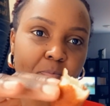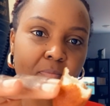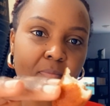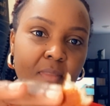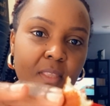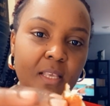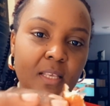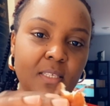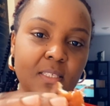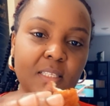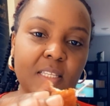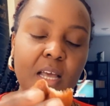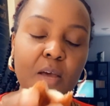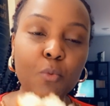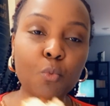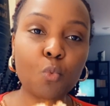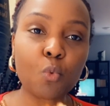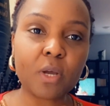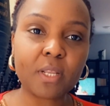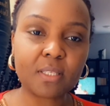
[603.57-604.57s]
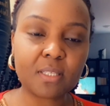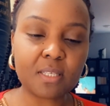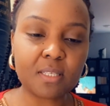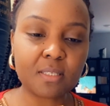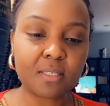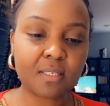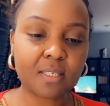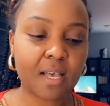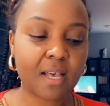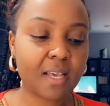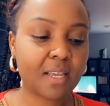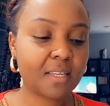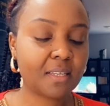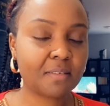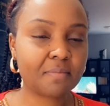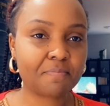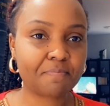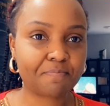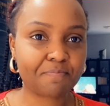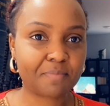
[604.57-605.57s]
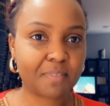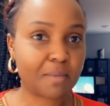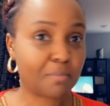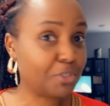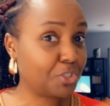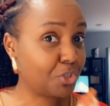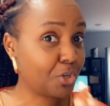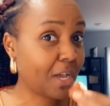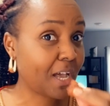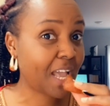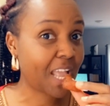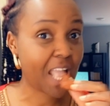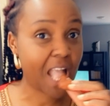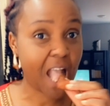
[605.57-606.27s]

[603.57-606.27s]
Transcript: It's not wet inside. Let me try.